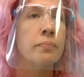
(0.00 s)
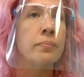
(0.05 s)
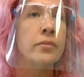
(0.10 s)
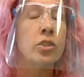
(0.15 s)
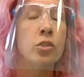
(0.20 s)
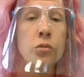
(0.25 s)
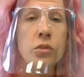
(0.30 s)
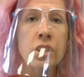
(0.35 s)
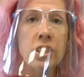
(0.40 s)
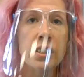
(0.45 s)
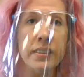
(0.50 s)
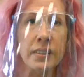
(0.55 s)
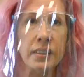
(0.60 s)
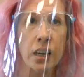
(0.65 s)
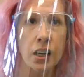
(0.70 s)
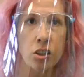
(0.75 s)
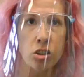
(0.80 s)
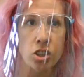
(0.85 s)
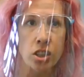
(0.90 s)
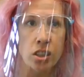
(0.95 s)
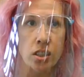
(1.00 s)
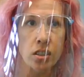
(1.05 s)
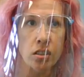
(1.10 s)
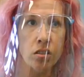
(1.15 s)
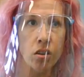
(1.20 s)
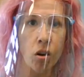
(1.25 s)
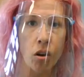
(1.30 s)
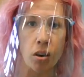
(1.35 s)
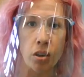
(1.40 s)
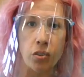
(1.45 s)
do a discussion,
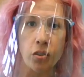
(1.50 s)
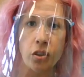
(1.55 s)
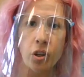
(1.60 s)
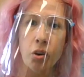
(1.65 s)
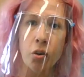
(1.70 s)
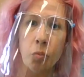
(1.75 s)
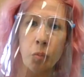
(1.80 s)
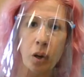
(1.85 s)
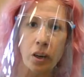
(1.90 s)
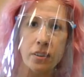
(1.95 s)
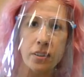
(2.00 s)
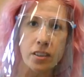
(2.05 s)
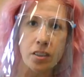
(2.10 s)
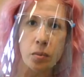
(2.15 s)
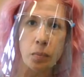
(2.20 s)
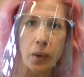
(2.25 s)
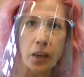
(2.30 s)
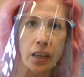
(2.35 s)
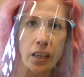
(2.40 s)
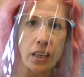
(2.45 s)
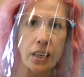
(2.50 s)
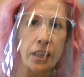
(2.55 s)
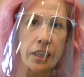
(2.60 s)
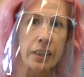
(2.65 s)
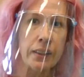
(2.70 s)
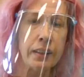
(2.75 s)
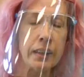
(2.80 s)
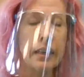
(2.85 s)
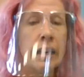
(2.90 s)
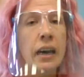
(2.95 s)
also participate
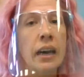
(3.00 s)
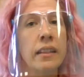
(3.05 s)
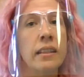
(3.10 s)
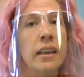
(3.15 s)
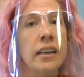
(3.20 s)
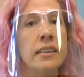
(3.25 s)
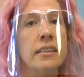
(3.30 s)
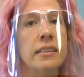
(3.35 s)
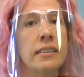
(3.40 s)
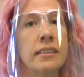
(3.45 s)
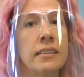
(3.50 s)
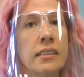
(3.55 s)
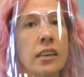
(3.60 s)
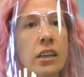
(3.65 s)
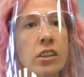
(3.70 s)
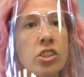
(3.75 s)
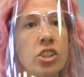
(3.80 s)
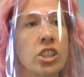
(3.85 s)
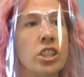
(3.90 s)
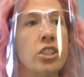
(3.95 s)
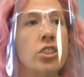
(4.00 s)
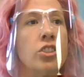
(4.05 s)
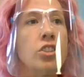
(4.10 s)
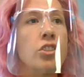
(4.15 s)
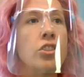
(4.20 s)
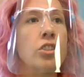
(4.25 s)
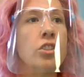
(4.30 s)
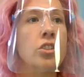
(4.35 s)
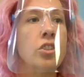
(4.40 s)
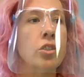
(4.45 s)
in the online discussion
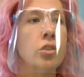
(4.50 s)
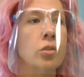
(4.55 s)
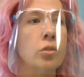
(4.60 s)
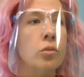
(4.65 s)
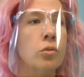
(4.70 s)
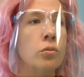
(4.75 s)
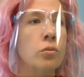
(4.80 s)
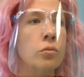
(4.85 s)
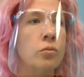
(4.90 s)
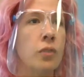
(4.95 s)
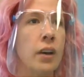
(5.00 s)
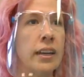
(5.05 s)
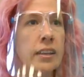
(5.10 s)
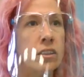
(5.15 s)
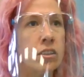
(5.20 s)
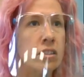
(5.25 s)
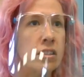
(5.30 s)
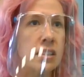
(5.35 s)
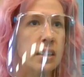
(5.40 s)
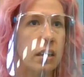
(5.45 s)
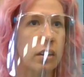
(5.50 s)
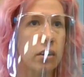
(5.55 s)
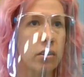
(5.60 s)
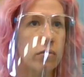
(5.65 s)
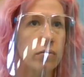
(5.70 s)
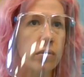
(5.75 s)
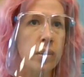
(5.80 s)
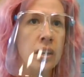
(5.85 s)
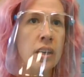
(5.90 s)
should you find yourself